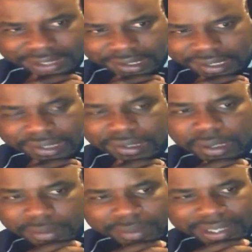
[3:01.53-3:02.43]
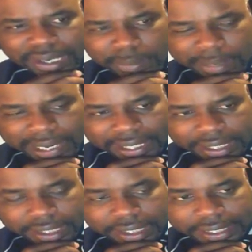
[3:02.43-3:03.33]
share the glory with nobody.
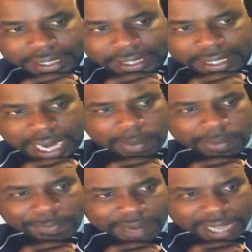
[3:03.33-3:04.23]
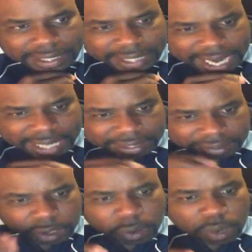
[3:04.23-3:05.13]
Our Father has
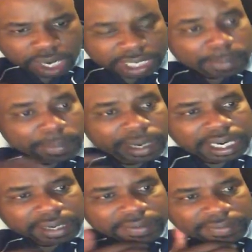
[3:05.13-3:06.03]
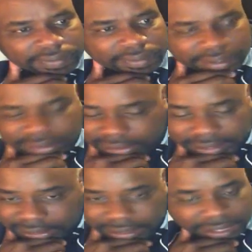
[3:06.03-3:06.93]
no one above
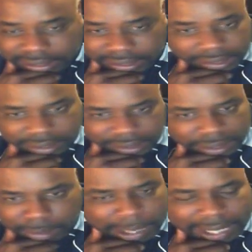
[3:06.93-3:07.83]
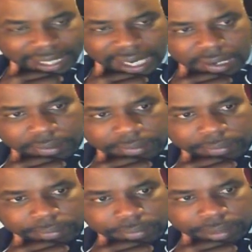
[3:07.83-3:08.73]
nobody at all.
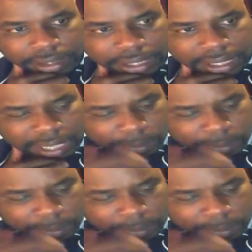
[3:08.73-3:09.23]
And